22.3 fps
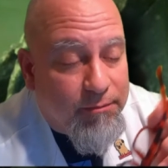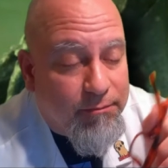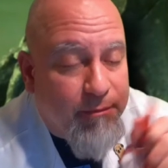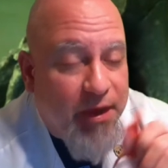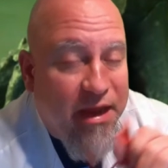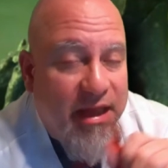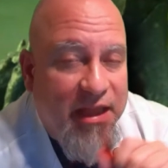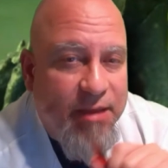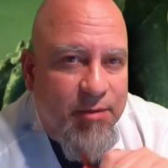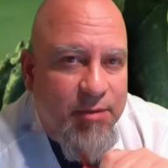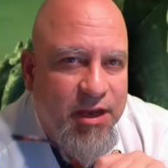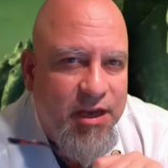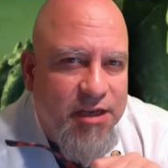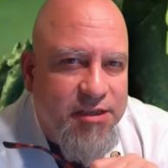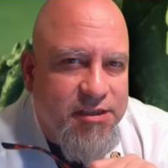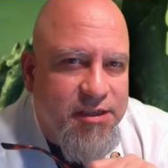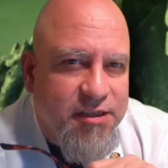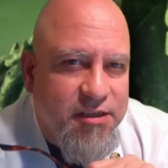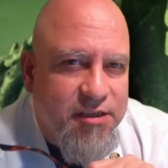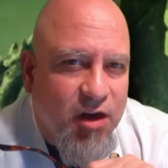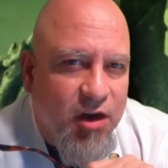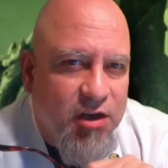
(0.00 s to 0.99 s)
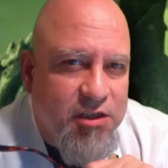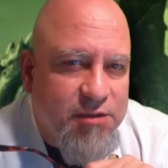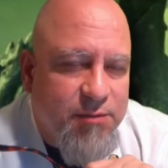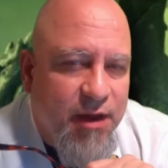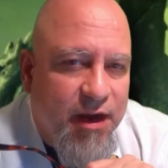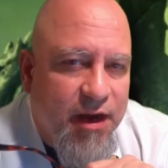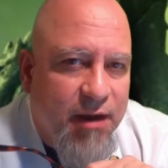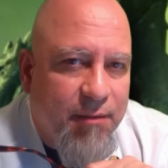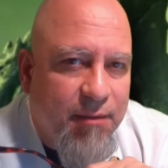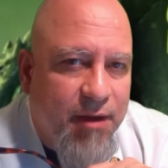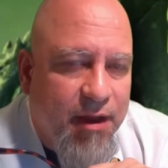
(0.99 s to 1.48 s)
mainly because this card's
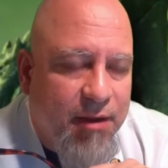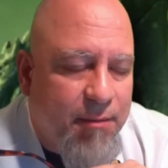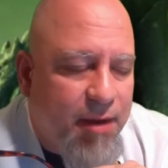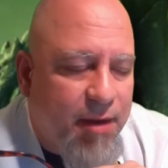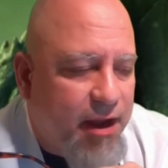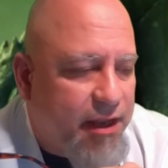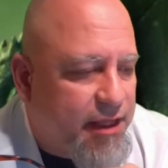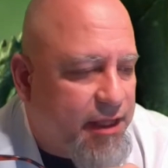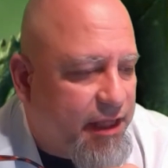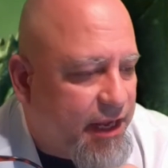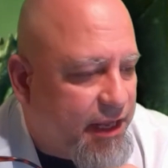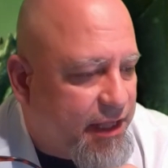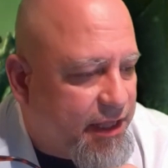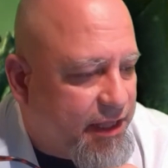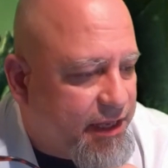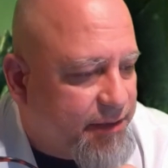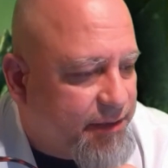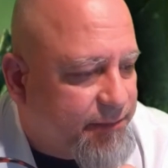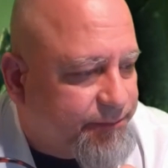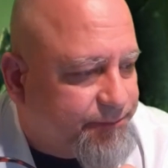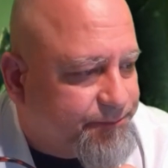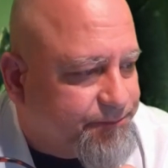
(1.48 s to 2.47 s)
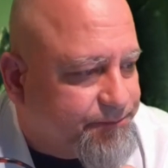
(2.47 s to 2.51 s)
been on my mind lately,